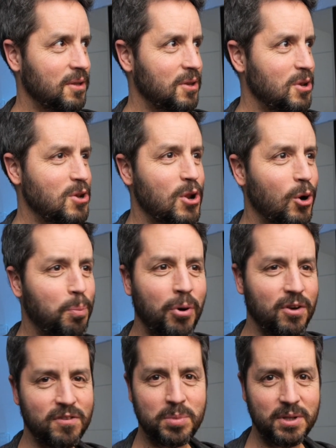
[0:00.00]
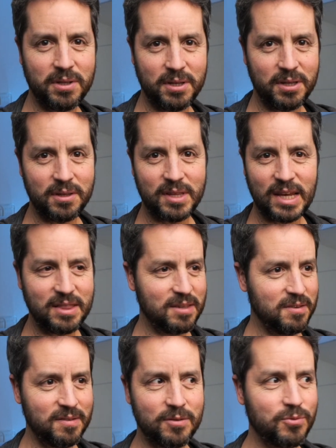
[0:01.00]
no possibility that
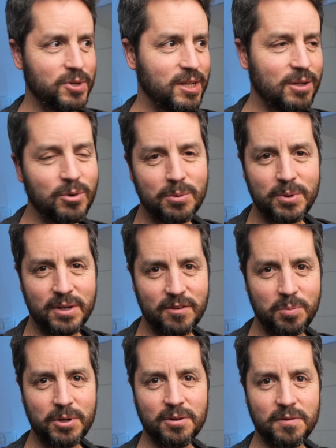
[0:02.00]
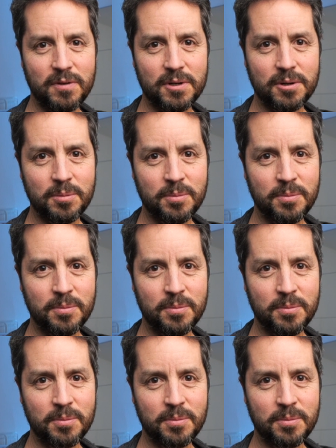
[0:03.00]
this isn't real, what we experience here.